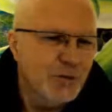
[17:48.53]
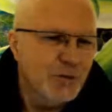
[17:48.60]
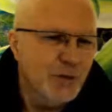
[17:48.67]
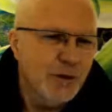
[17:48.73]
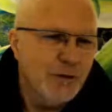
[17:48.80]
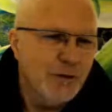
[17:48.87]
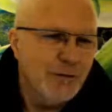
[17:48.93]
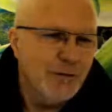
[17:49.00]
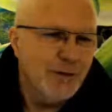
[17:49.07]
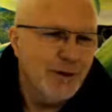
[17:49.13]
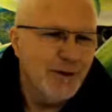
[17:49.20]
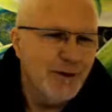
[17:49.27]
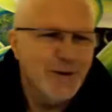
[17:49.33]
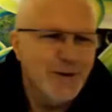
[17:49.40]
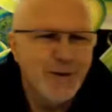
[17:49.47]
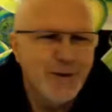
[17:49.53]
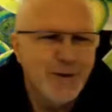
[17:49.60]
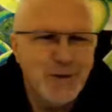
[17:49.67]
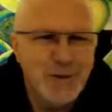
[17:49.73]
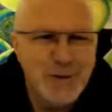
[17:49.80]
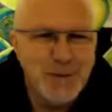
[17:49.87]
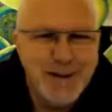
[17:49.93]
Well, I don't know exactly
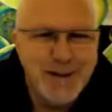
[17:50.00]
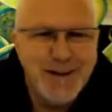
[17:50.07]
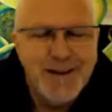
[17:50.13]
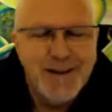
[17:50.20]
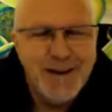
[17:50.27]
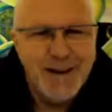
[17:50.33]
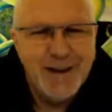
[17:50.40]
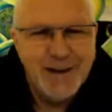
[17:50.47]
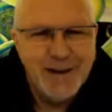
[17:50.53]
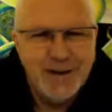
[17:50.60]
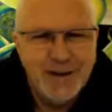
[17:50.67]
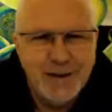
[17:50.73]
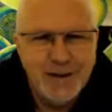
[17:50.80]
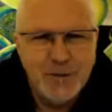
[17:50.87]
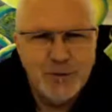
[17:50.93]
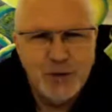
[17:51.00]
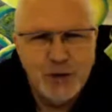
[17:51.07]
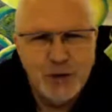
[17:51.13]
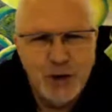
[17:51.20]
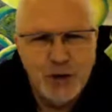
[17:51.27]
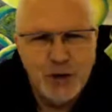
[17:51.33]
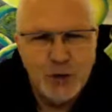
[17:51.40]
what you mean there. And to
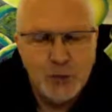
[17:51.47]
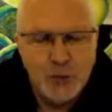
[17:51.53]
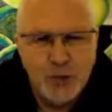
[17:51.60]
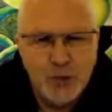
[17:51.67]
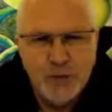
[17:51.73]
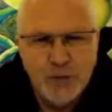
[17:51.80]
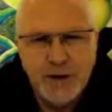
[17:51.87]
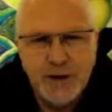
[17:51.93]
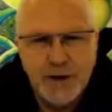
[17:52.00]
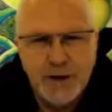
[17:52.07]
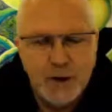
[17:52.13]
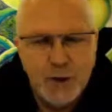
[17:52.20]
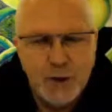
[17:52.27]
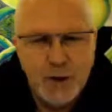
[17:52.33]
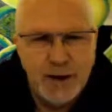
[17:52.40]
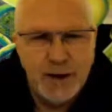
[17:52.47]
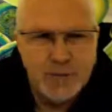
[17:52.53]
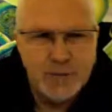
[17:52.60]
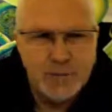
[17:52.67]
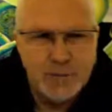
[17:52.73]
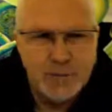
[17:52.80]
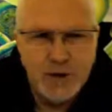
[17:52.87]
know you're perfect how you
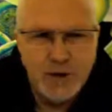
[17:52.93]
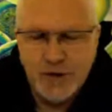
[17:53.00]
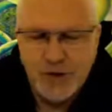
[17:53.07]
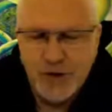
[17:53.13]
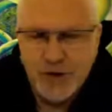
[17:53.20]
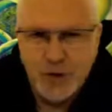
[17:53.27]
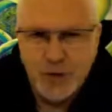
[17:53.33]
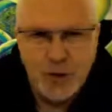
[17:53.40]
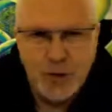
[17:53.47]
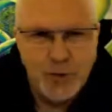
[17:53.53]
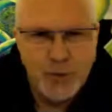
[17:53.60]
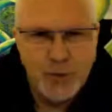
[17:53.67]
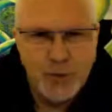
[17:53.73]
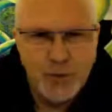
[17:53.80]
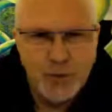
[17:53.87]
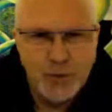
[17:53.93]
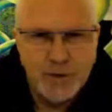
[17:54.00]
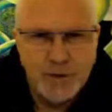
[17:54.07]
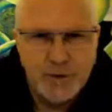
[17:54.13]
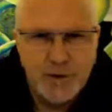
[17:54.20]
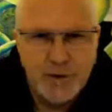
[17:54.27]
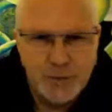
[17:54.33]
are. There's nothing wrong with you,
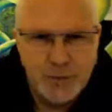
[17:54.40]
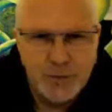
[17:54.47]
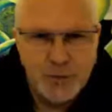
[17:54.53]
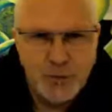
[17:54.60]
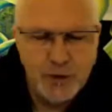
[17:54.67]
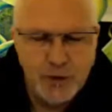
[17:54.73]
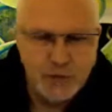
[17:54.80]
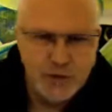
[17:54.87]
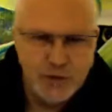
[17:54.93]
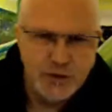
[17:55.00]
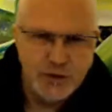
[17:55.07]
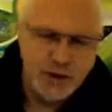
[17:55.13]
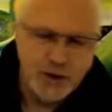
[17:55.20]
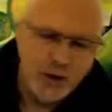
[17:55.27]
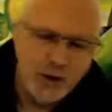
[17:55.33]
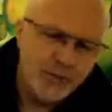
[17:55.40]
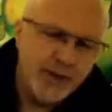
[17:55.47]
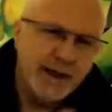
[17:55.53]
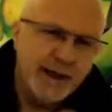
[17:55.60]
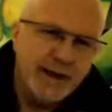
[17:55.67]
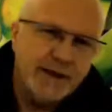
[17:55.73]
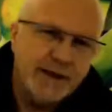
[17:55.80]
and it's important for you to go
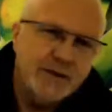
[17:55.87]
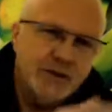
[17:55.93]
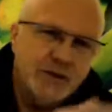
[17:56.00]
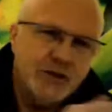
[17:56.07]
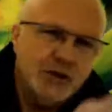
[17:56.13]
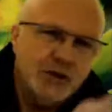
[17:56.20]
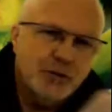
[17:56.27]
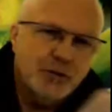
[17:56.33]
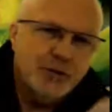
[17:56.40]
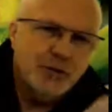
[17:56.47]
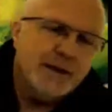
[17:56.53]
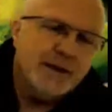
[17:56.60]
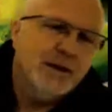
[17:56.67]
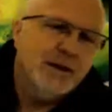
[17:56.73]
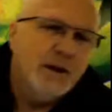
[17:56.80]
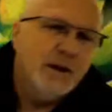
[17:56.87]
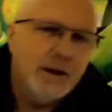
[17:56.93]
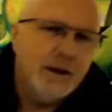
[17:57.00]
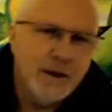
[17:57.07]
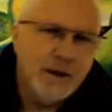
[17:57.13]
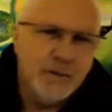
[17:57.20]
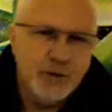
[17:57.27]
back
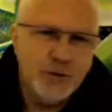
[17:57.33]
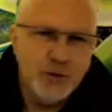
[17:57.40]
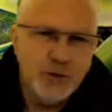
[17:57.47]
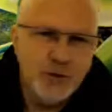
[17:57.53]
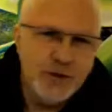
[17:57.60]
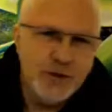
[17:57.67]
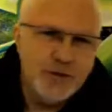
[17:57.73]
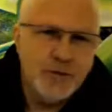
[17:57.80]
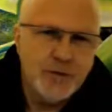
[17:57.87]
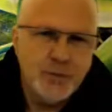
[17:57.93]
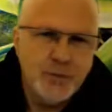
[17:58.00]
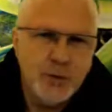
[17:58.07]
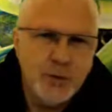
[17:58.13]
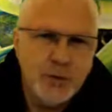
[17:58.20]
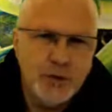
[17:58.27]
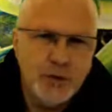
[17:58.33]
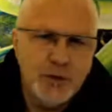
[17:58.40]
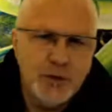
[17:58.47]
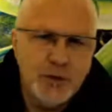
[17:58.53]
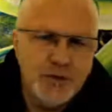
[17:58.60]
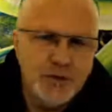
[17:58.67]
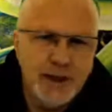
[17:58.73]
to this
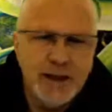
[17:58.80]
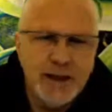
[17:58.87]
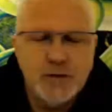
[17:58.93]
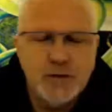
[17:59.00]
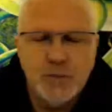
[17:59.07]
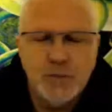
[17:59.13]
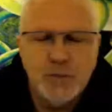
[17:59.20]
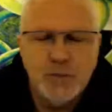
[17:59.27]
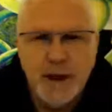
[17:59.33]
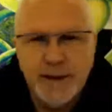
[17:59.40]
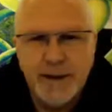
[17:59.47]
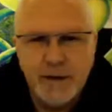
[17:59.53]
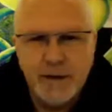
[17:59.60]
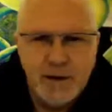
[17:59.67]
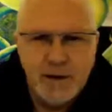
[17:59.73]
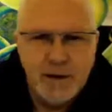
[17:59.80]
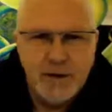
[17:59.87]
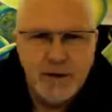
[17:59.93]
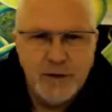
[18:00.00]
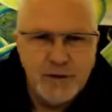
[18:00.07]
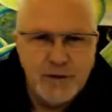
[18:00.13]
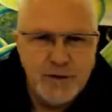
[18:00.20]
state of mind,
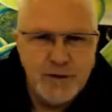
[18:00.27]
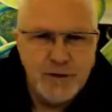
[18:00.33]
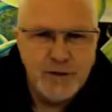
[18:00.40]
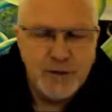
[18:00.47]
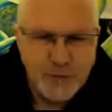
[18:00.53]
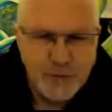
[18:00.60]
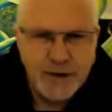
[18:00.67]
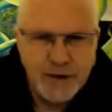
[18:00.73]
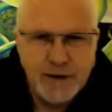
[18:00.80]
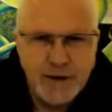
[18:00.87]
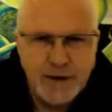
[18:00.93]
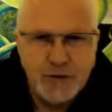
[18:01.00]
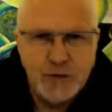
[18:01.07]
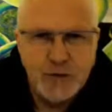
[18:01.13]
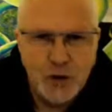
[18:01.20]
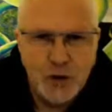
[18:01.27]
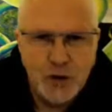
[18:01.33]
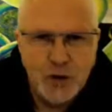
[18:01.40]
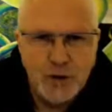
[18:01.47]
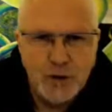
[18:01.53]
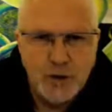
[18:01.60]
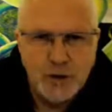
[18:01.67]
this feeling to
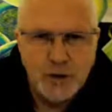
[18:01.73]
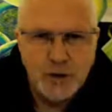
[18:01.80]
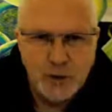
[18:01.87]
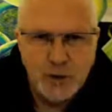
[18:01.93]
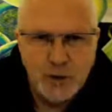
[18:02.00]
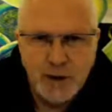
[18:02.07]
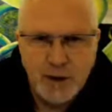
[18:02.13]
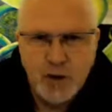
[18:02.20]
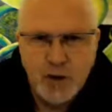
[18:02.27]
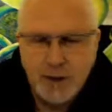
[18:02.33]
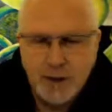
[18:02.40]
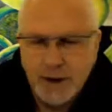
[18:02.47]
know you are